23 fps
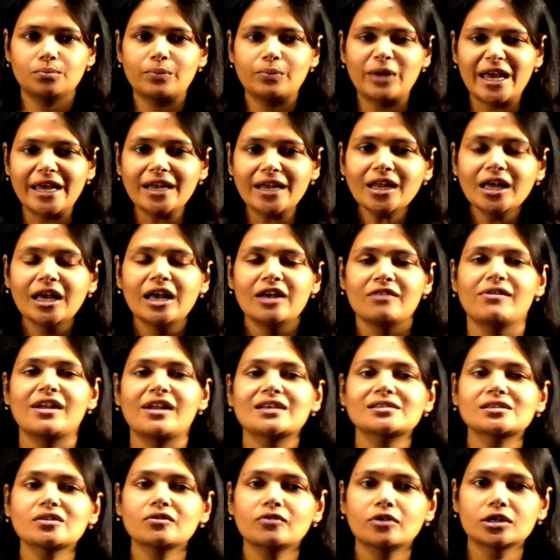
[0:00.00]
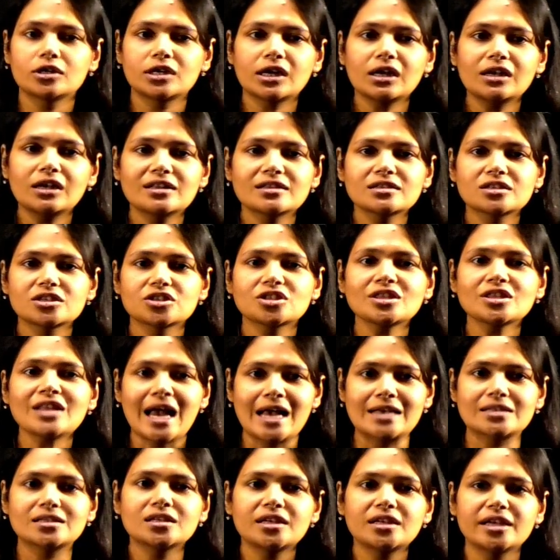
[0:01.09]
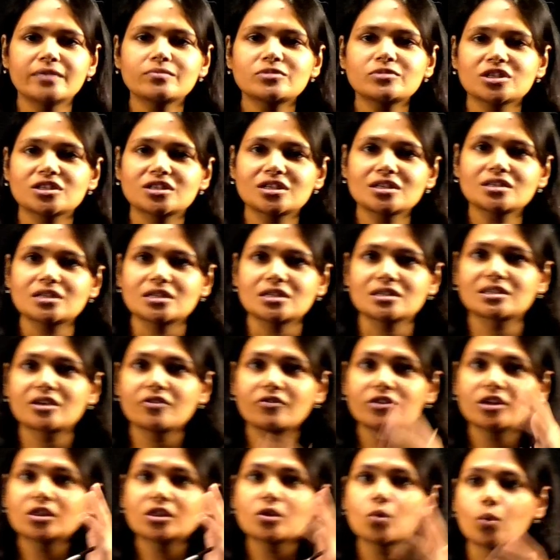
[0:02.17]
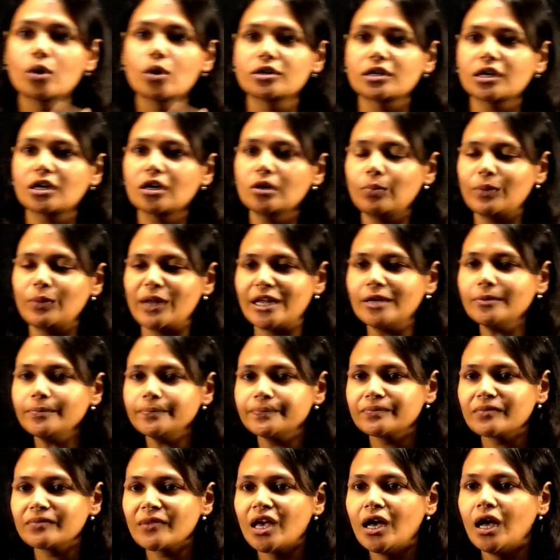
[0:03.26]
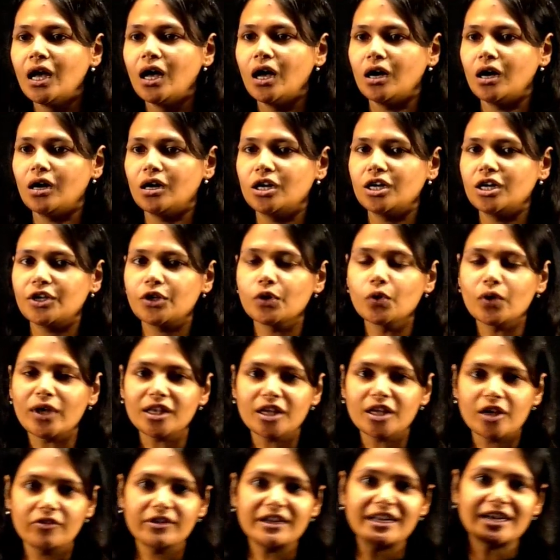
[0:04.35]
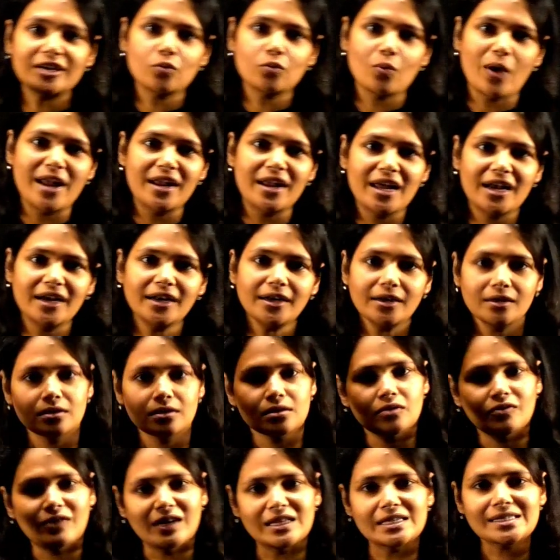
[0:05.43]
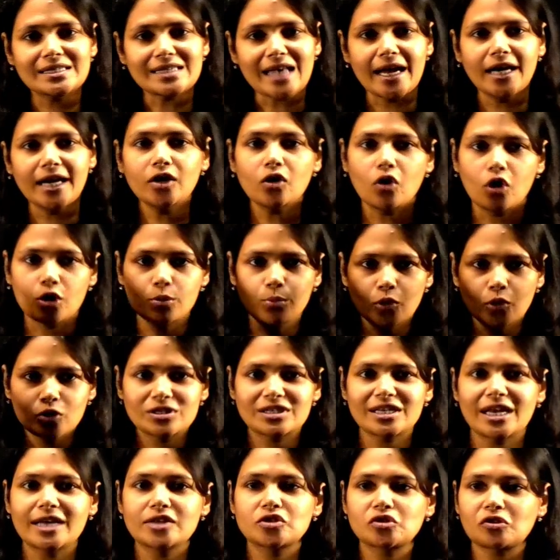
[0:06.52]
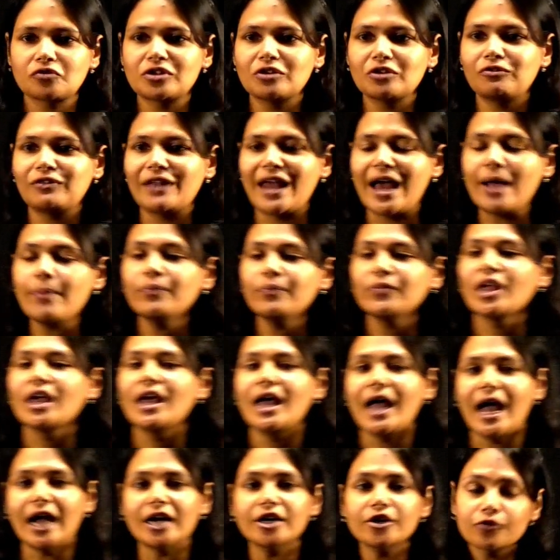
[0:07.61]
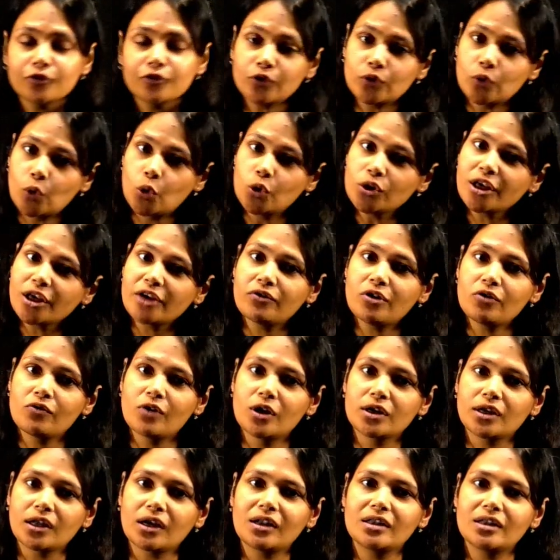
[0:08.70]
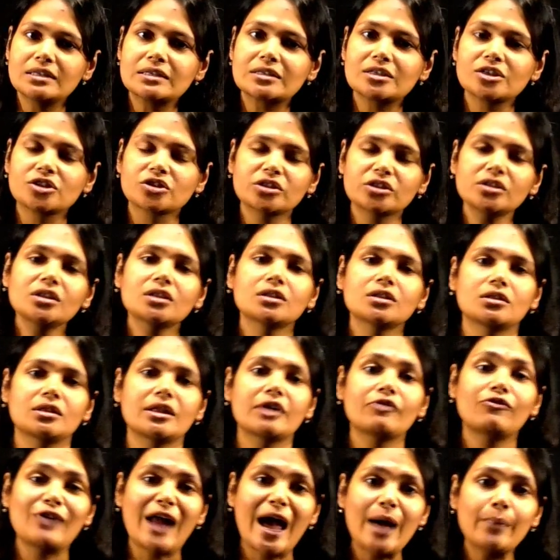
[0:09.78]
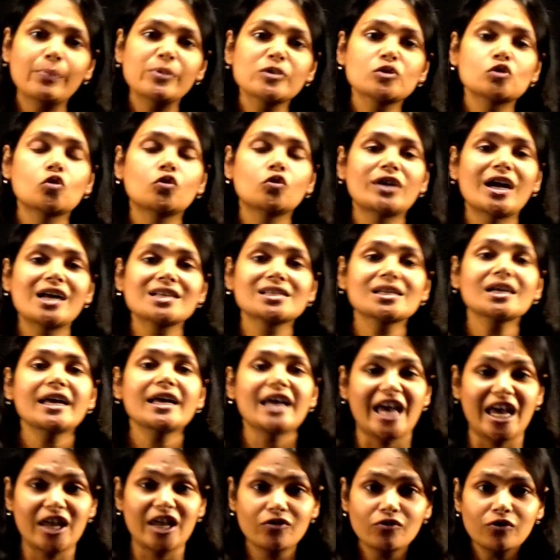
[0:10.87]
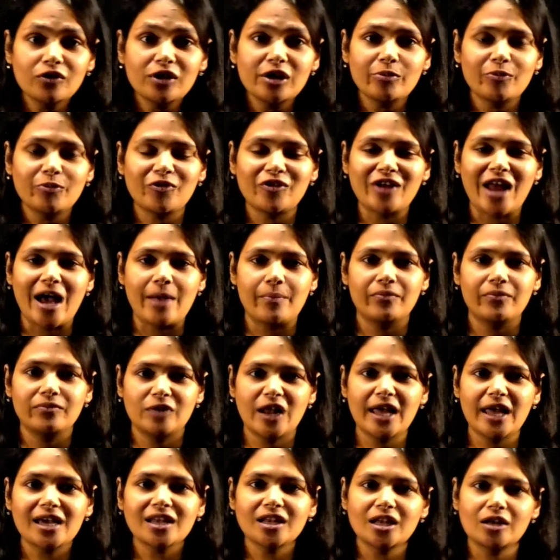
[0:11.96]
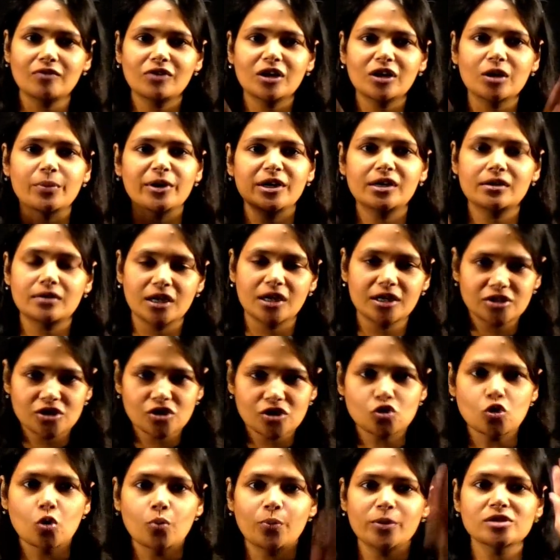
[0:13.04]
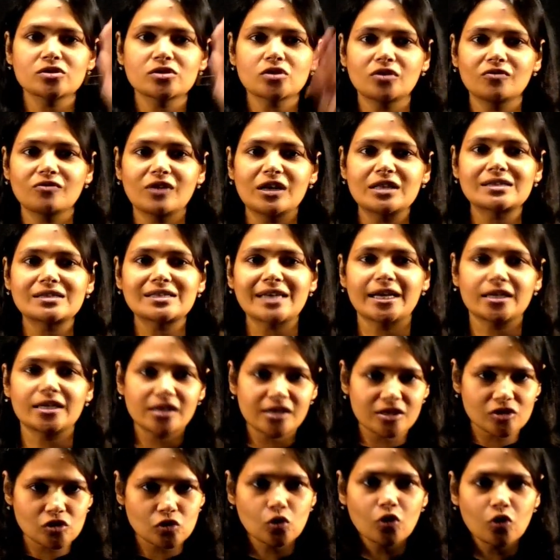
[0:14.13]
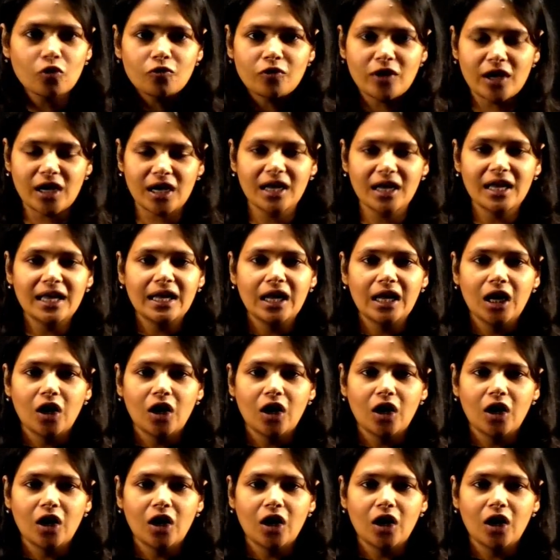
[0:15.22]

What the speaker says: plane, whereas the vertical incision, as the name suggests, is given in the vertical plane. You can give it at one end, one side, or both sides of the flap. And if you don't give a vertical incision, the flap is known as an envelope flap, like an envelope. It just opens on one side. There is no way